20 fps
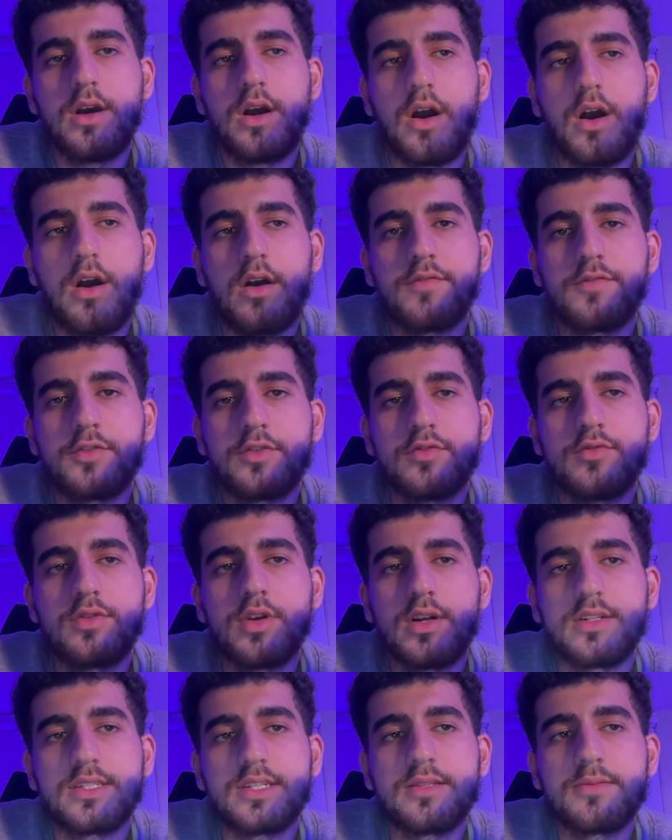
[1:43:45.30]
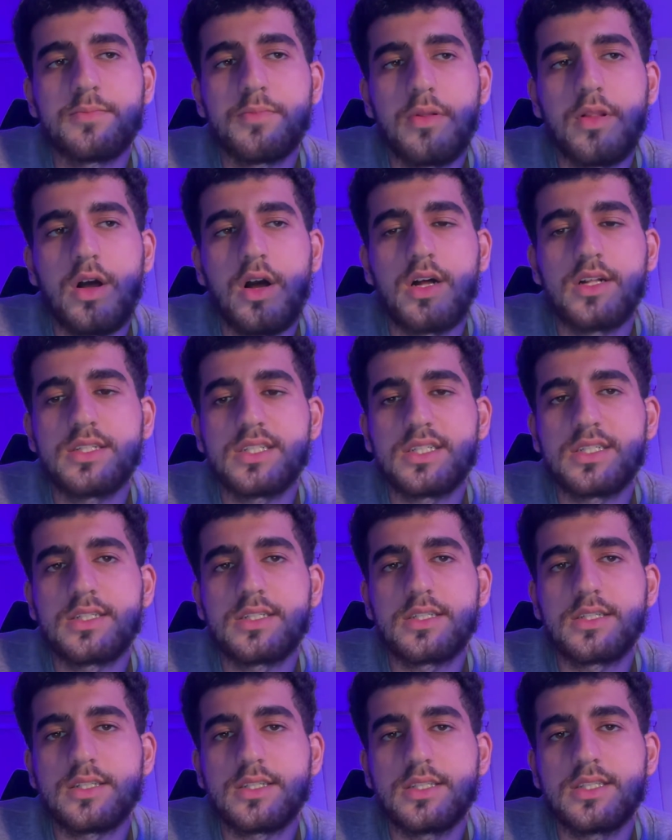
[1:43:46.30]
of 2000
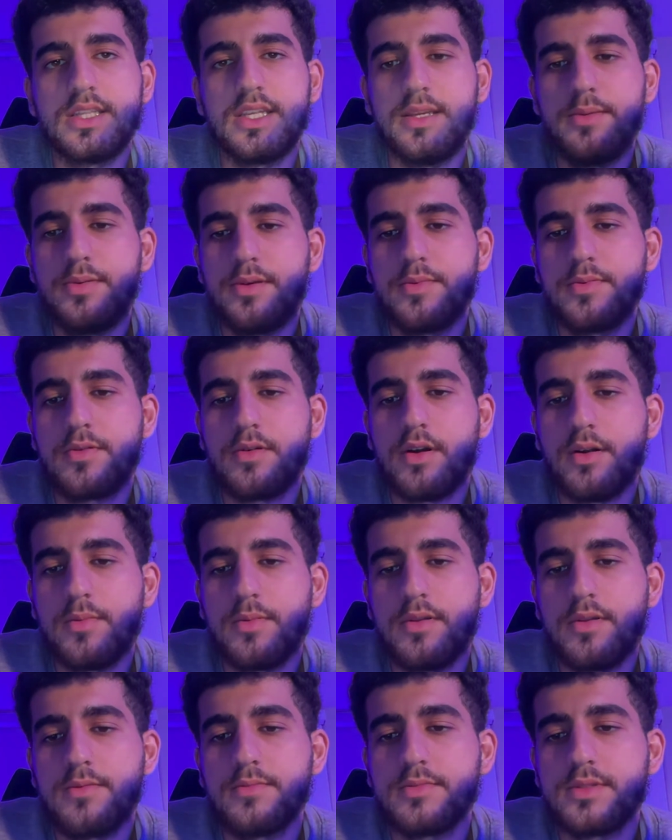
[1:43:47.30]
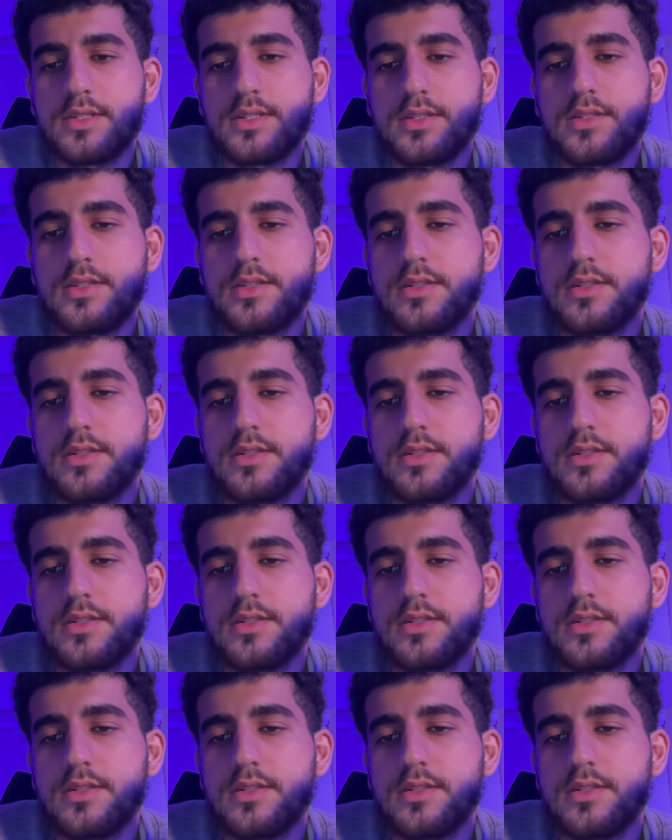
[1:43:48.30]
plus DP problems.